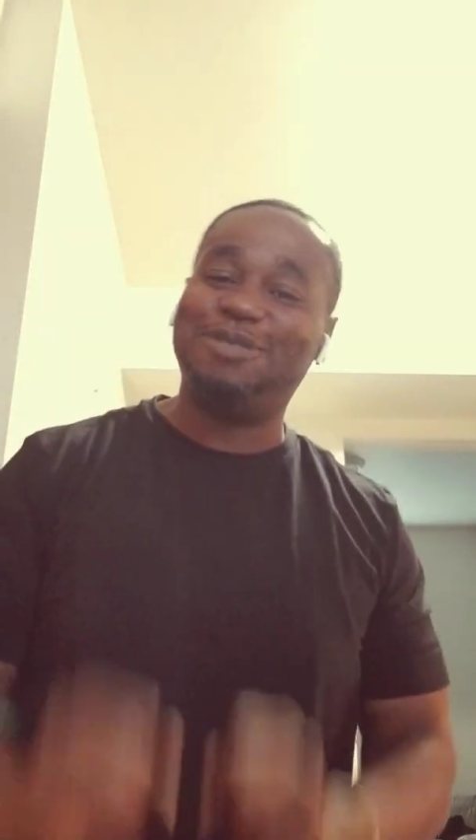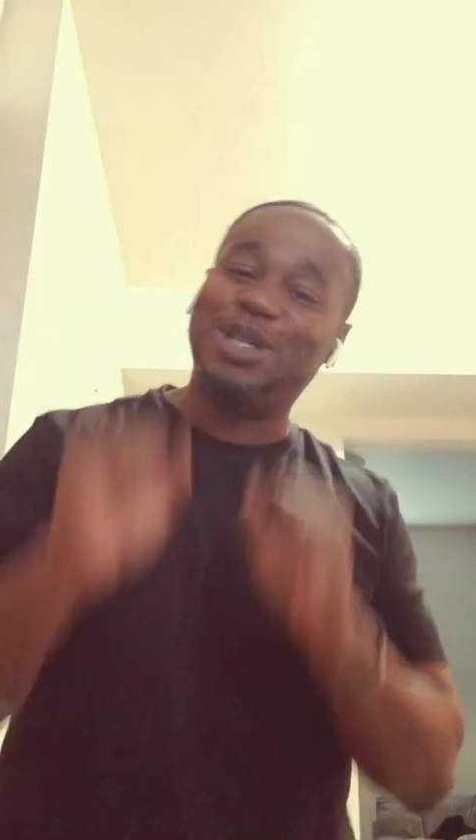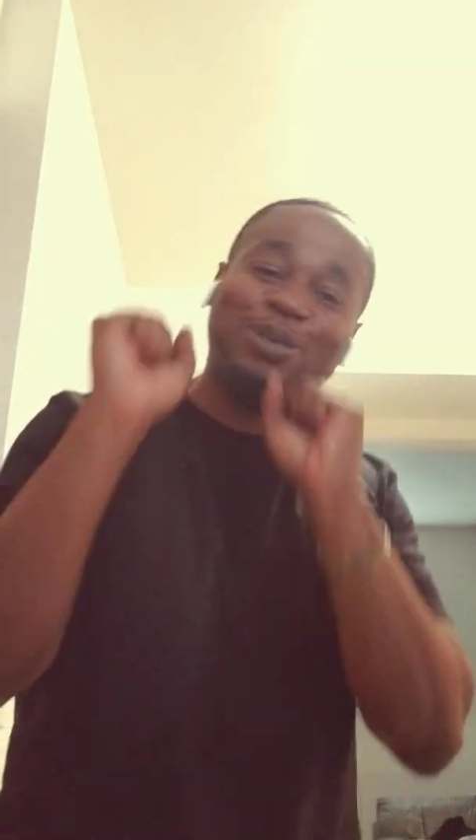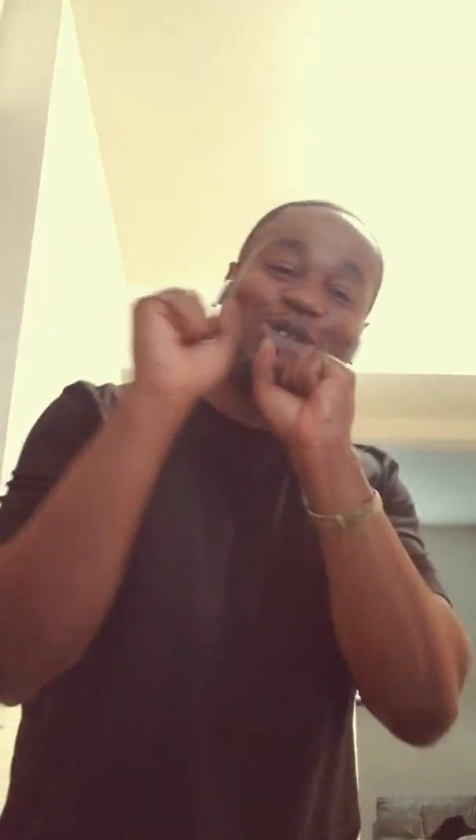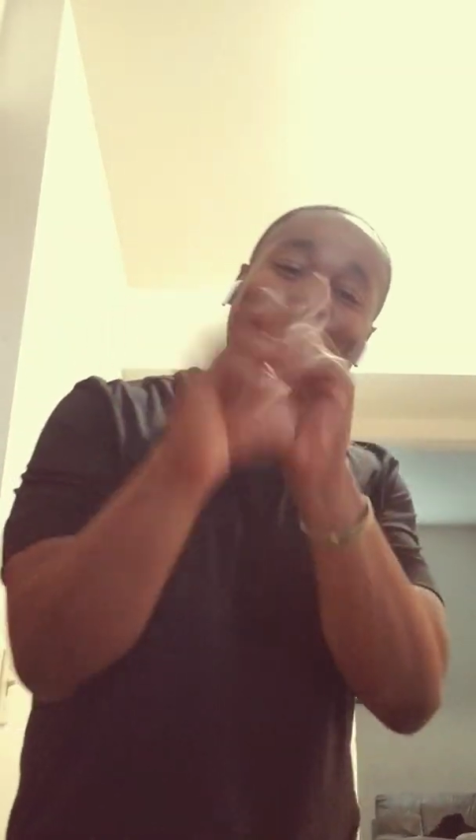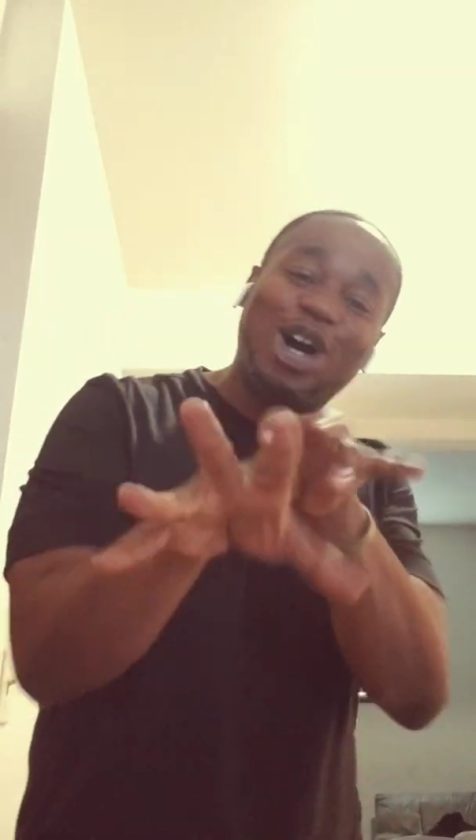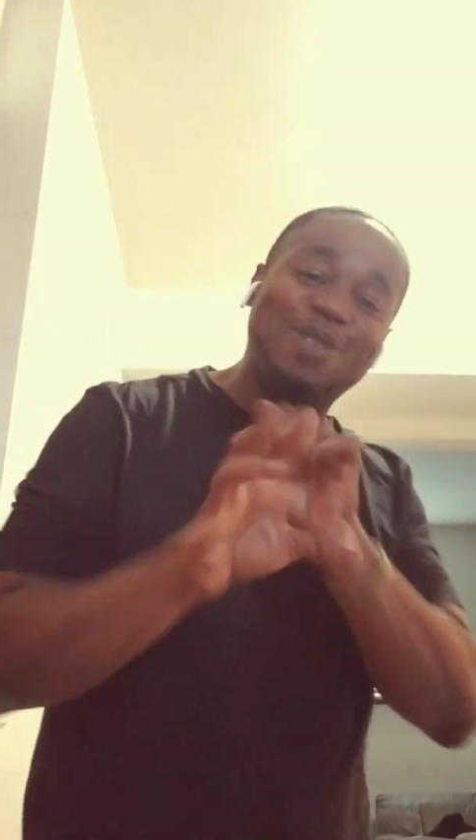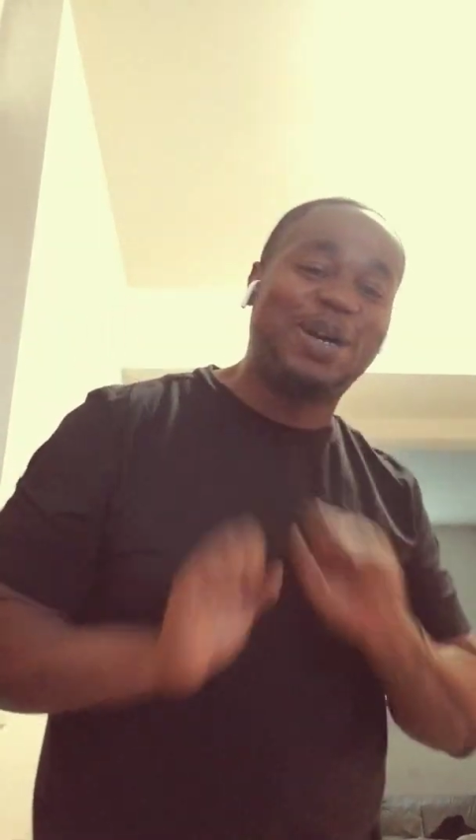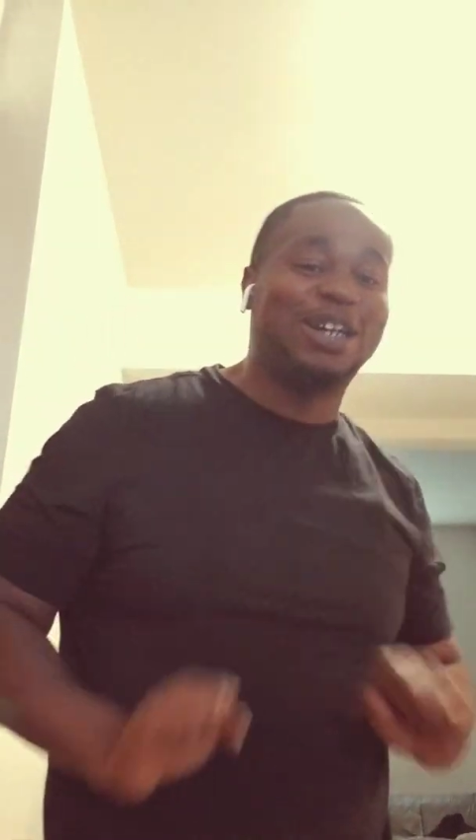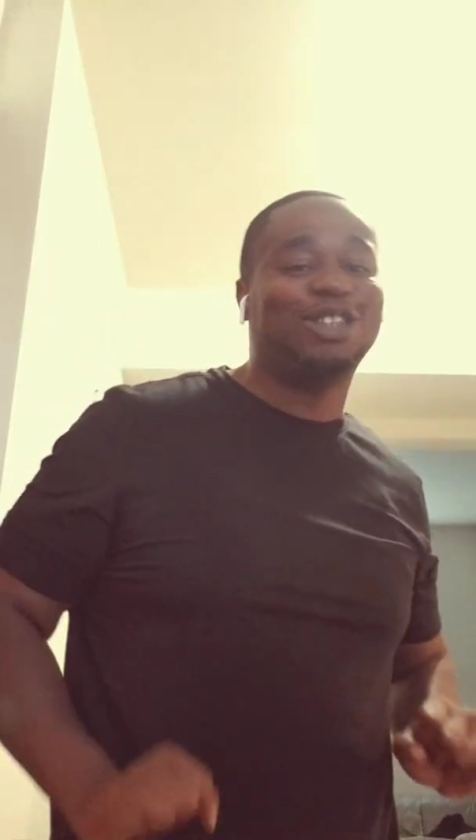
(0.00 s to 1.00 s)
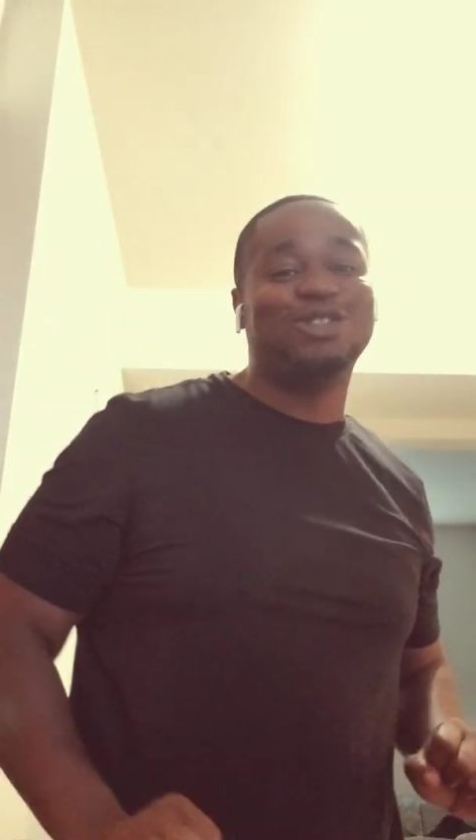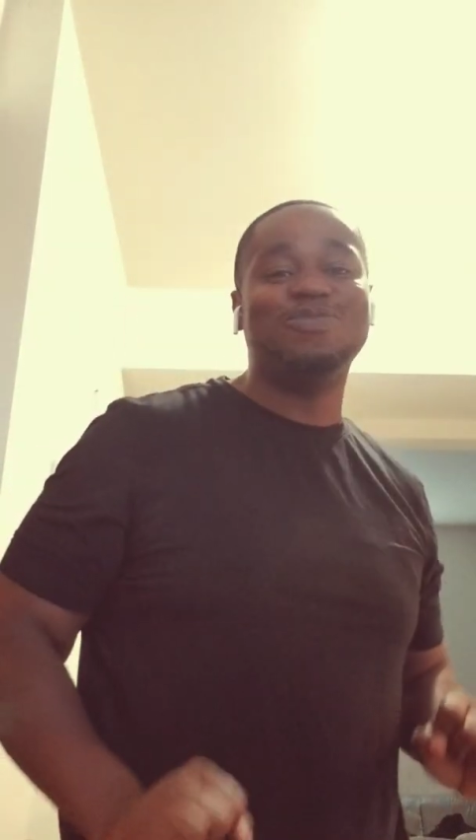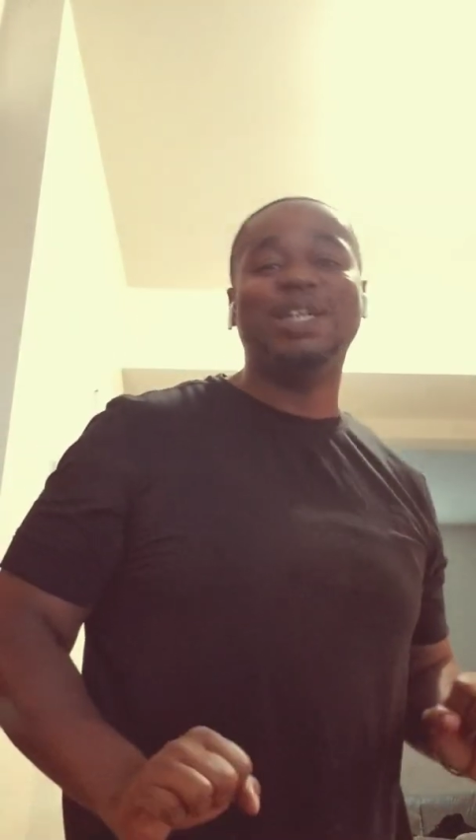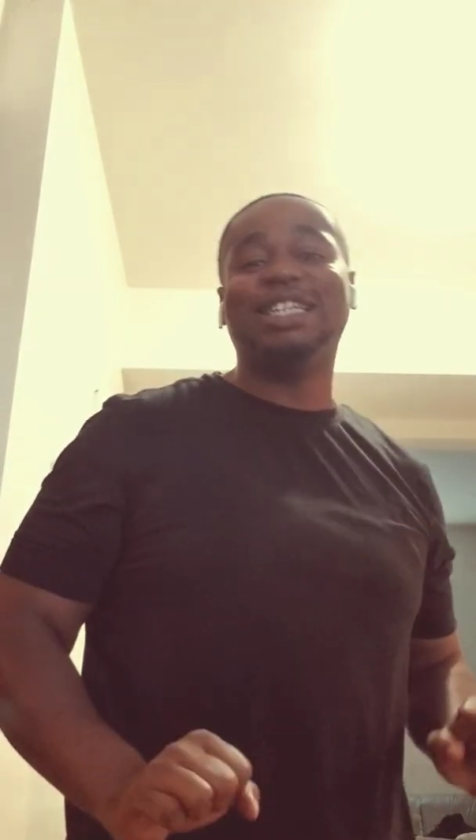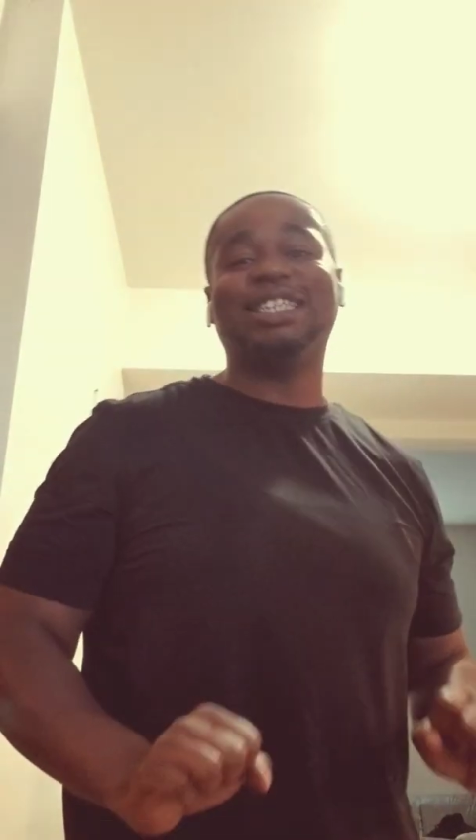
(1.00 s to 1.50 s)
me don't talk about it too
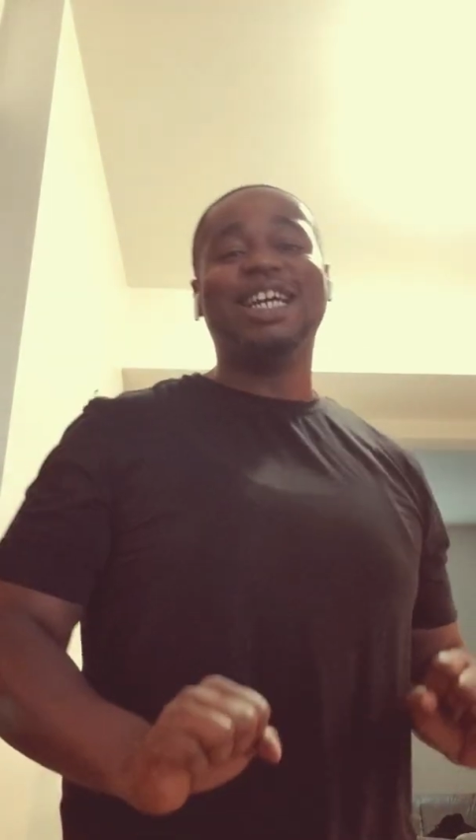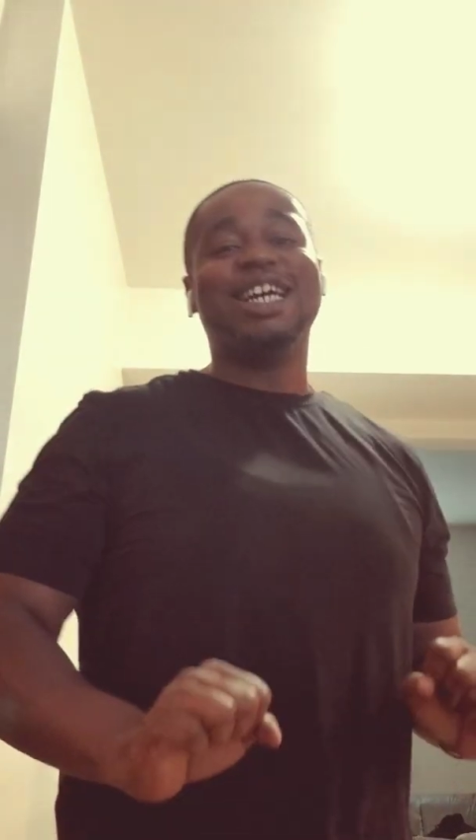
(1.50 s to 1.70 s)
much.